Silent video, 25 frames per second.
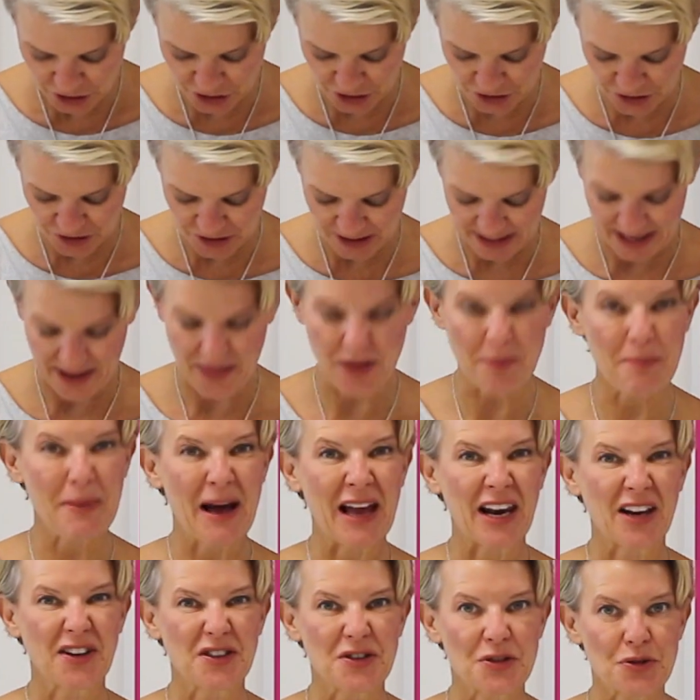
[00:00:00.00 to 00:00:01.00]
just to get the
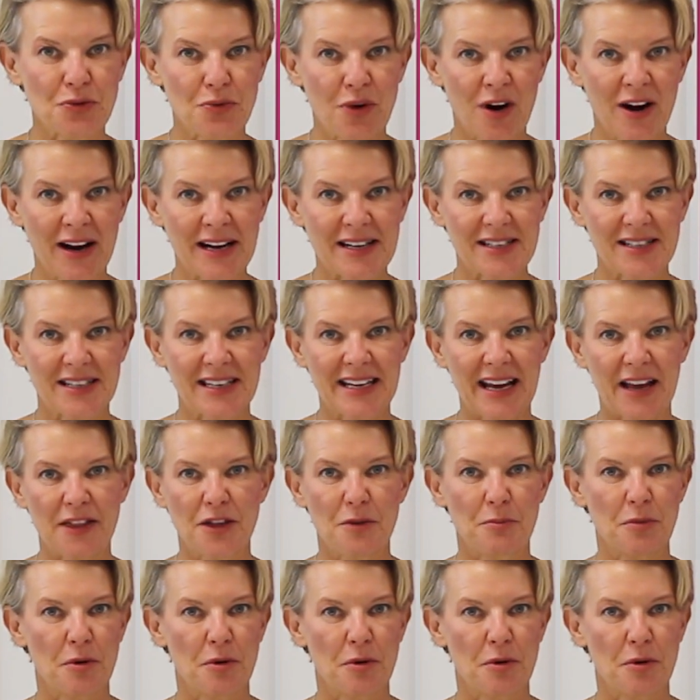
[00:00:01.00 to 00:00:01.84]
balance right and get the